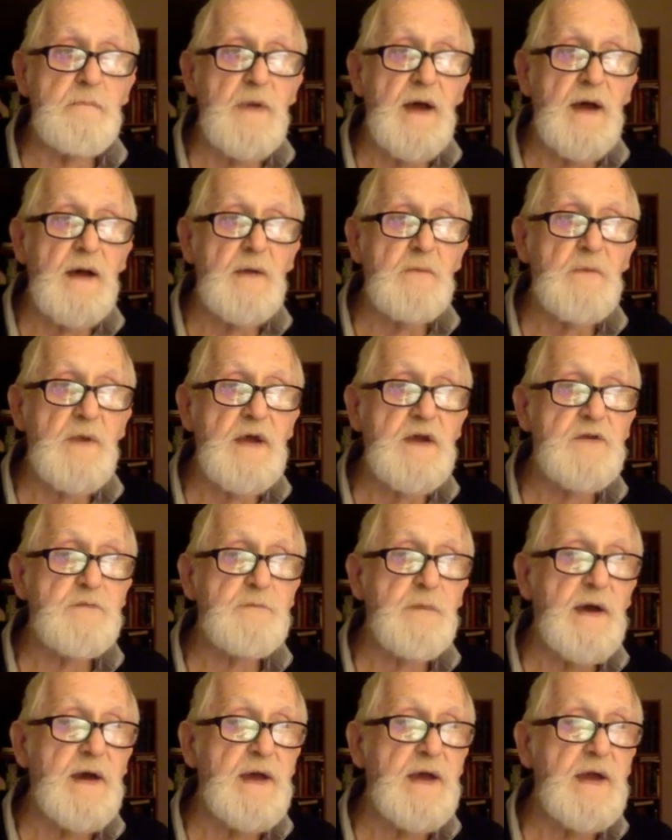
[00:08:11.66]
raised
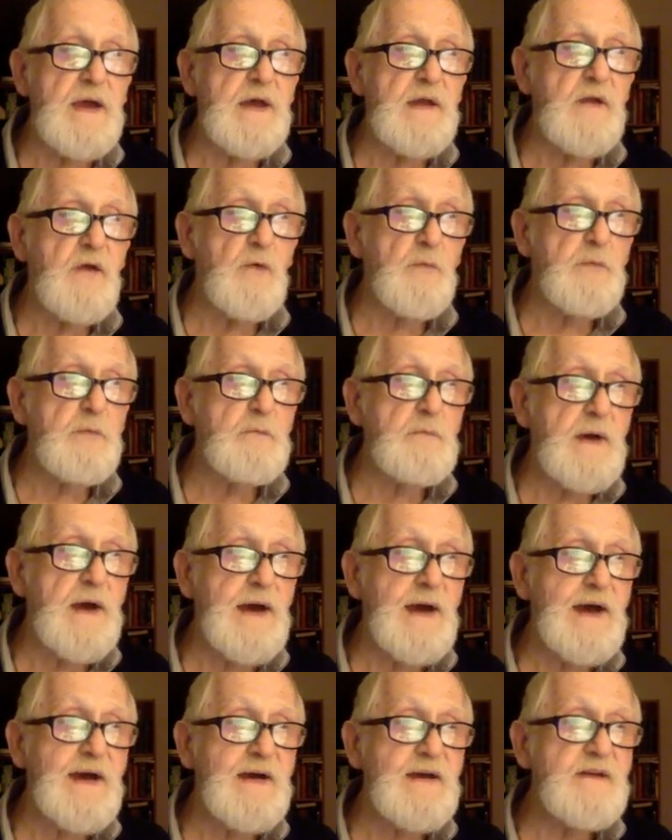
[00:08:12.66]
my head, opened
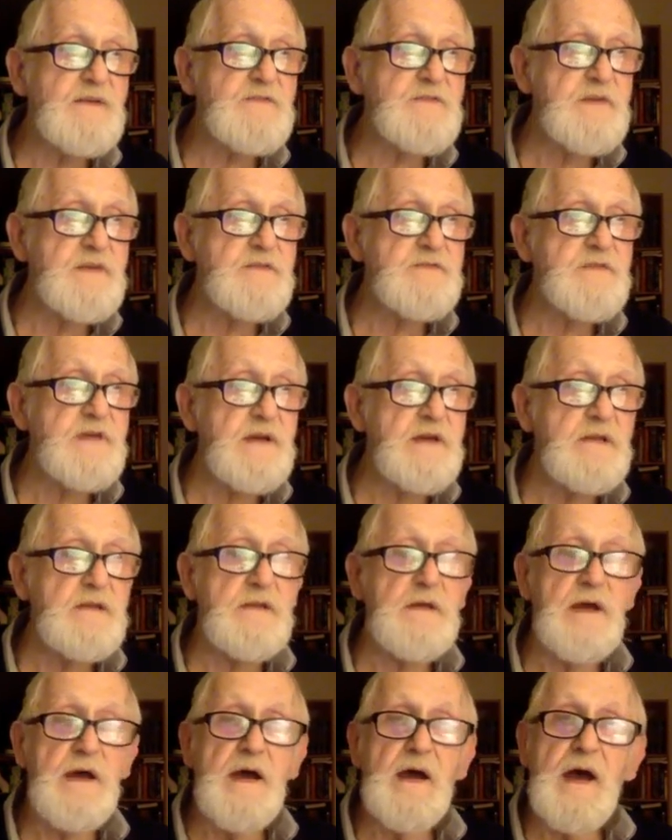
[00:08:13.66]
my eyes, and said,
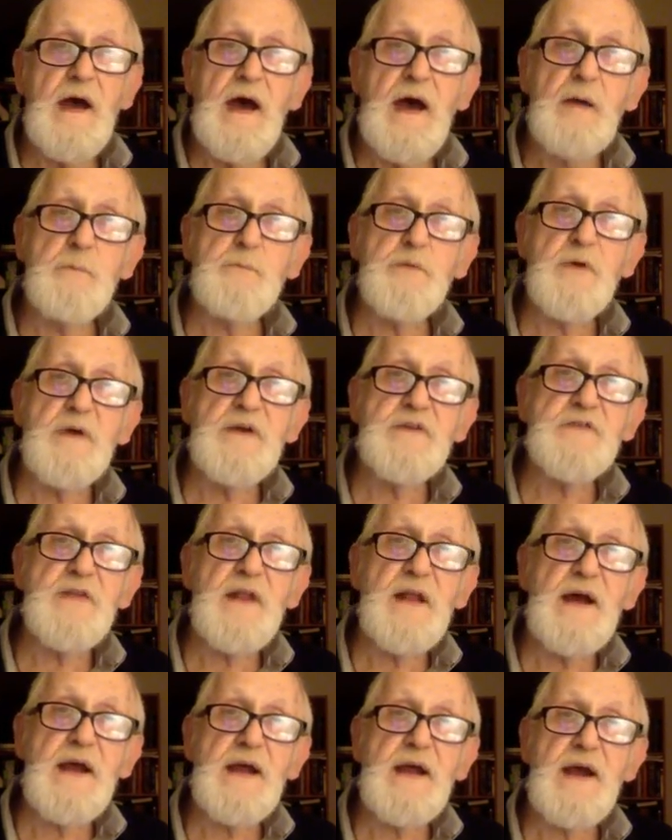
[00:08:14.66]
I preached
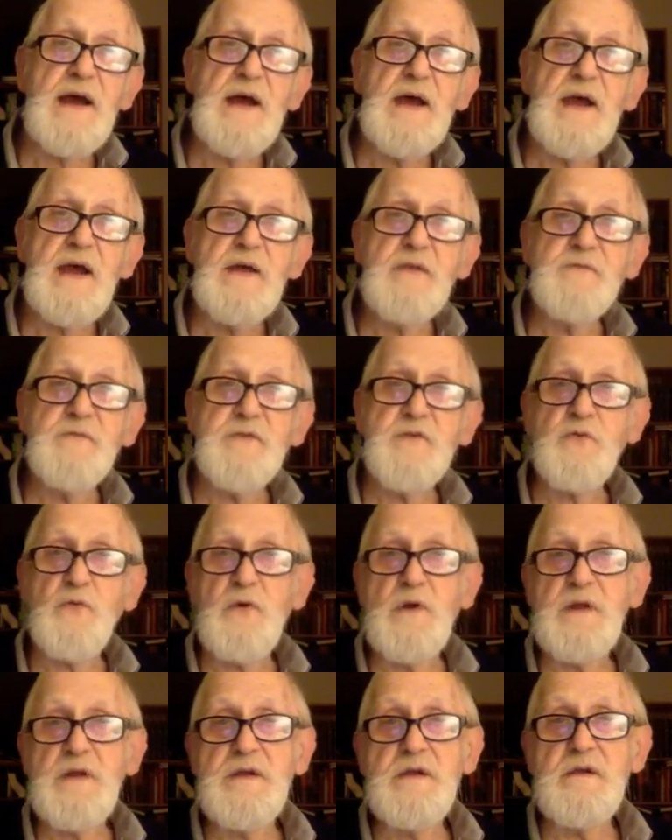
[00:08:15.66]
like I had for
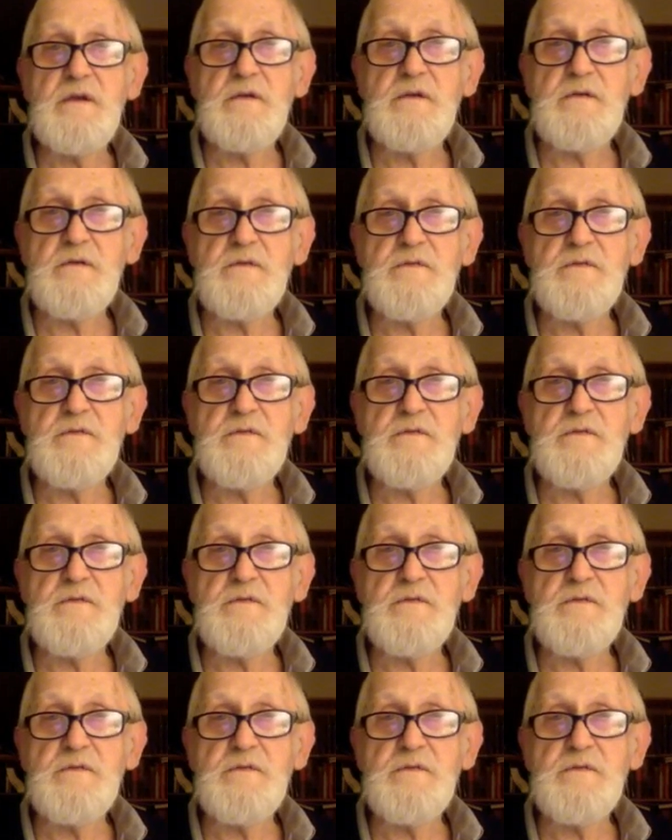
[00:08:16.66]
20 years.